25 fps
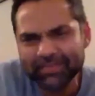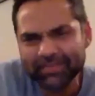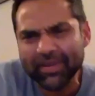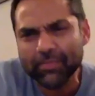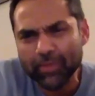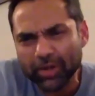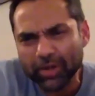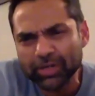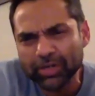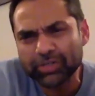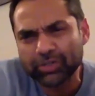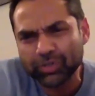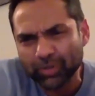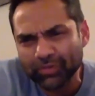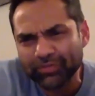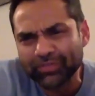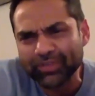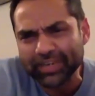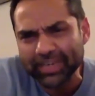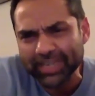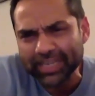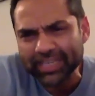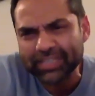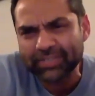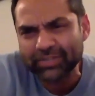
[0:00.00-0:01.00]
I'm not a
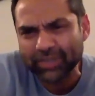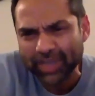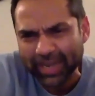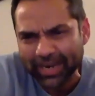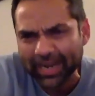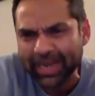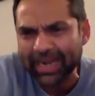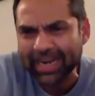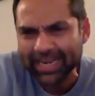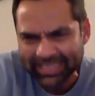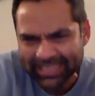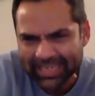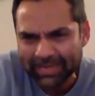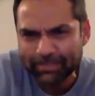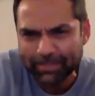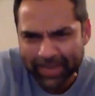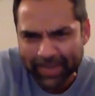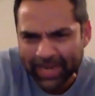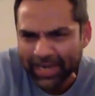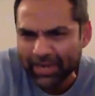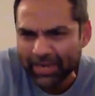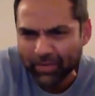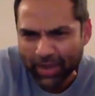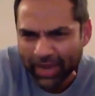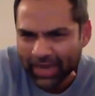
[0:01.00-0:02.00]
chauvinist, and I still
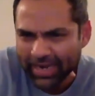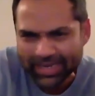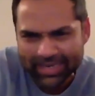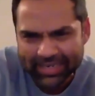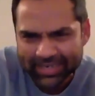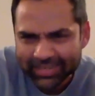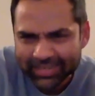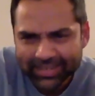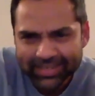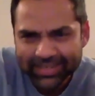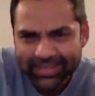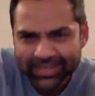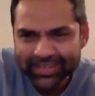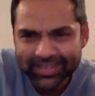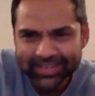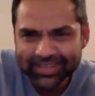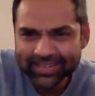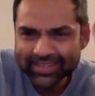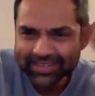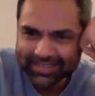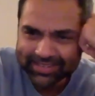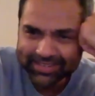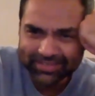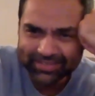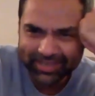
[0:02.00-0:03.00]
played one.
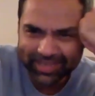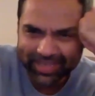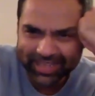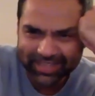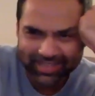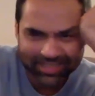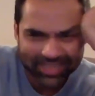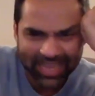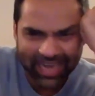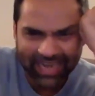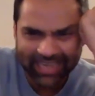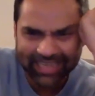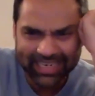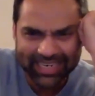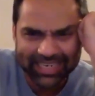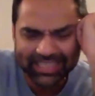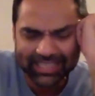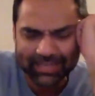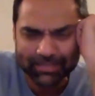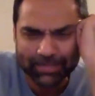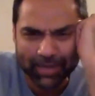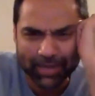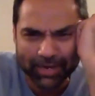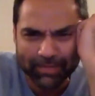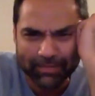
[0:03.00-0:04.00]
Acting is
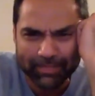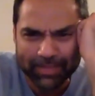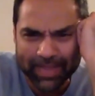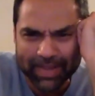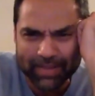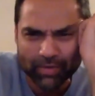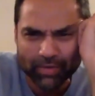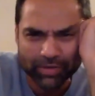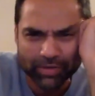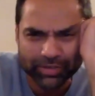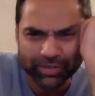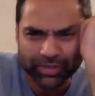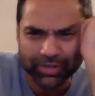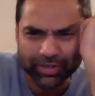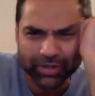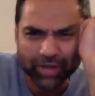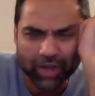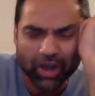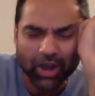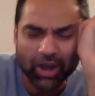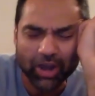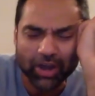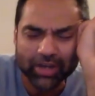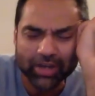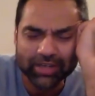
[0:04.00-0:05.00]
about being what you're
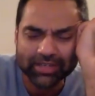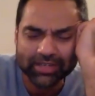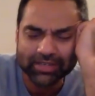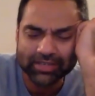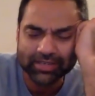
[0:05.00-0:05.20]
not.